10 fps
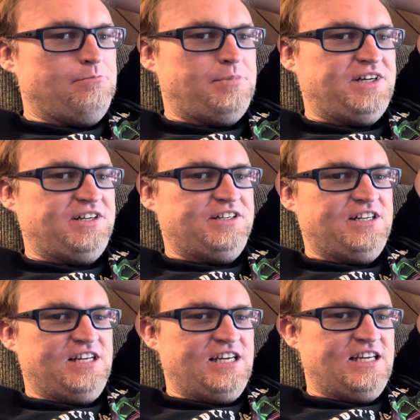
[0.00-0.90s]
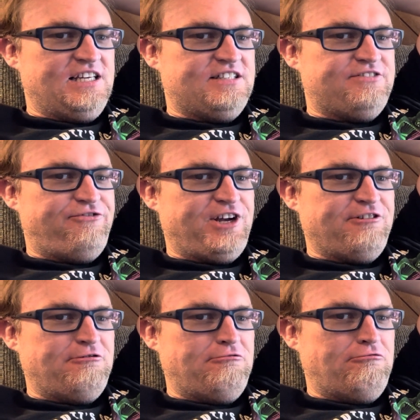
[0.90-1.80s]
but it's
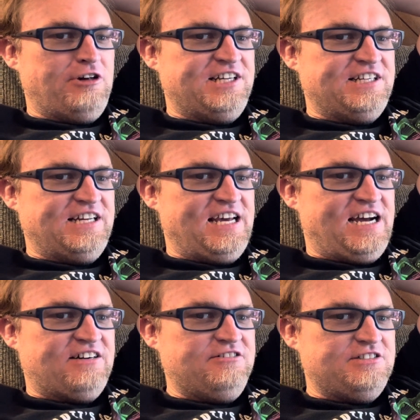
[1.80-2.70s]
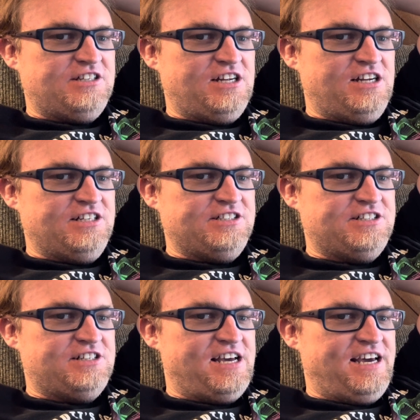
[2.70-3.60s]
very windy out
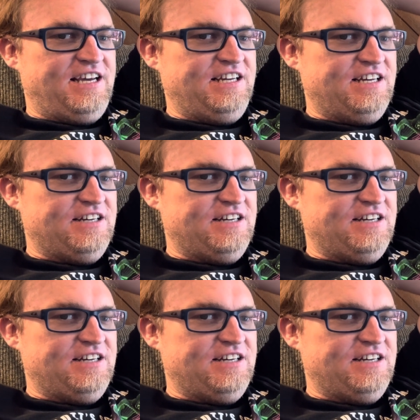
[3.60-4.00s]
today.